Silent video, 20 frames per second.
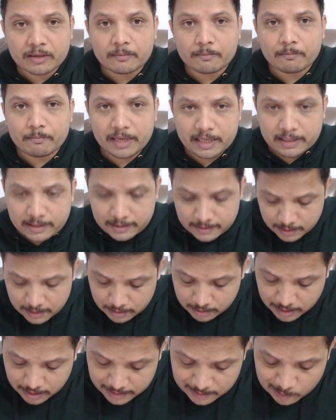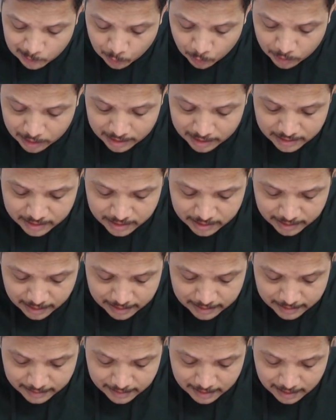means this load
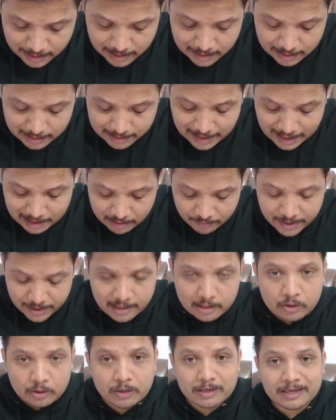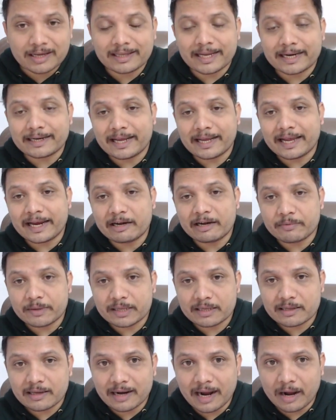resistance that we are not connecting it
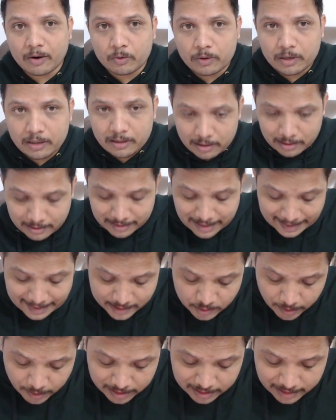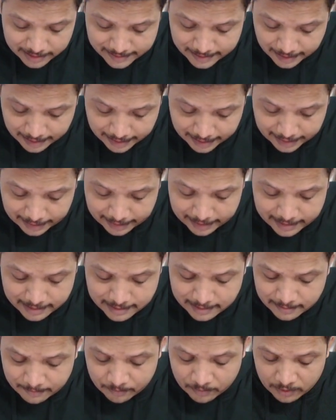with ground that's why this circuit is
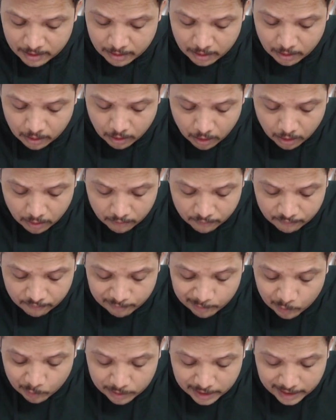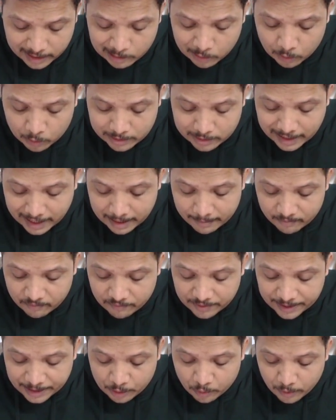of floating load type
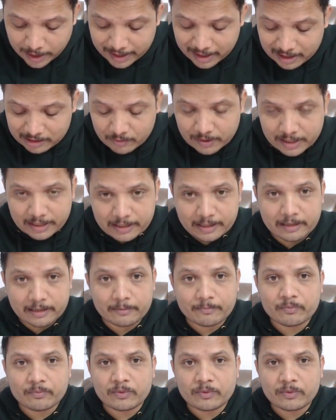V2I converter.